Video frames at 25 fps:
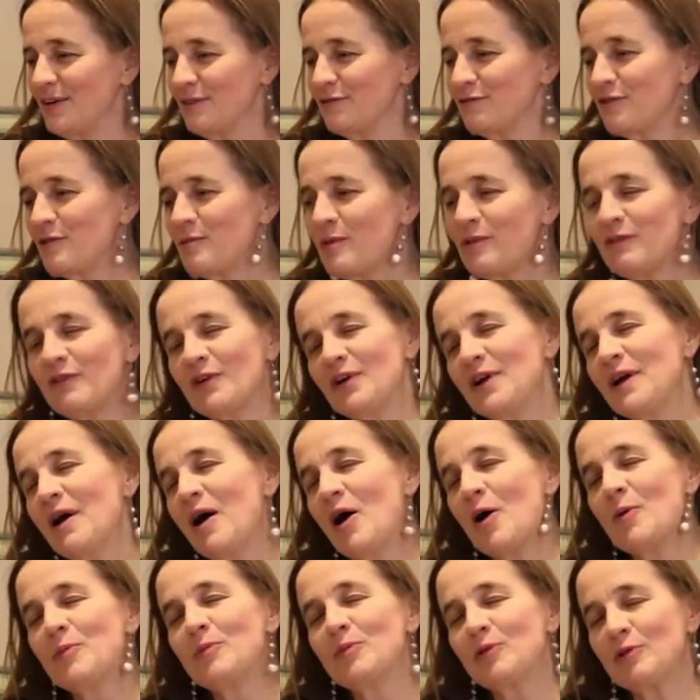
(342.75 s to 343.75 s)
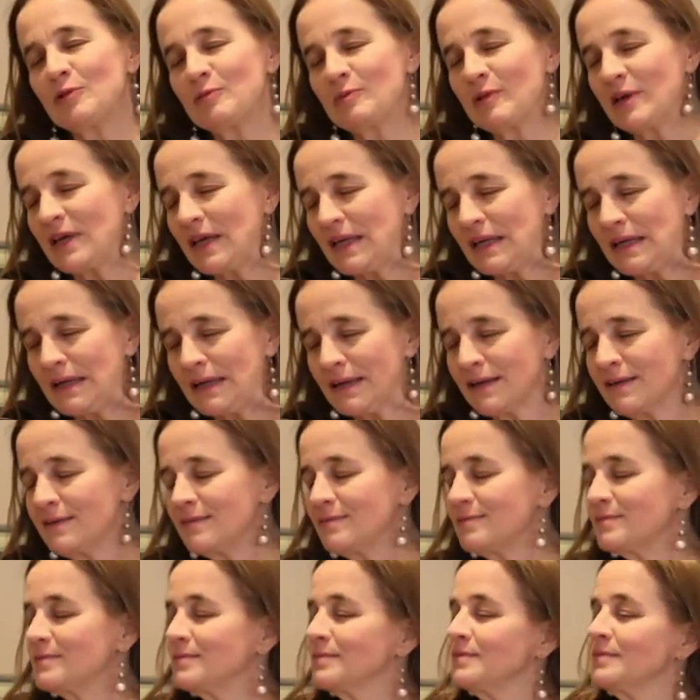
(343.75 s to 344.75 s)
From a very humble beginning,
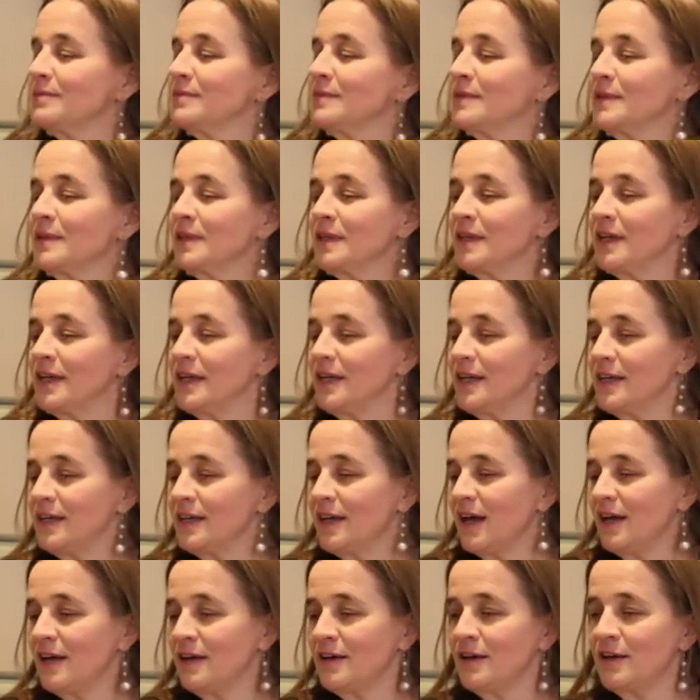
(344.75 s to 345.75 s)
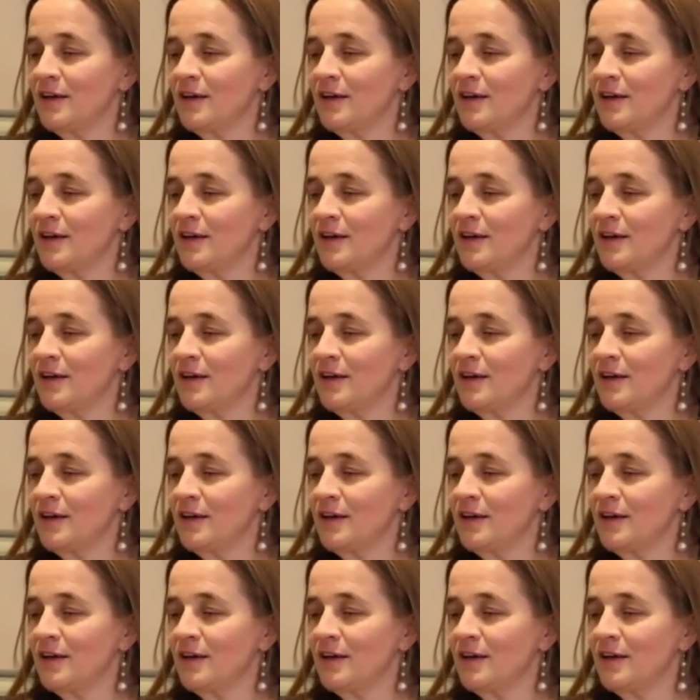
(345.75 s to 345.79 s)
he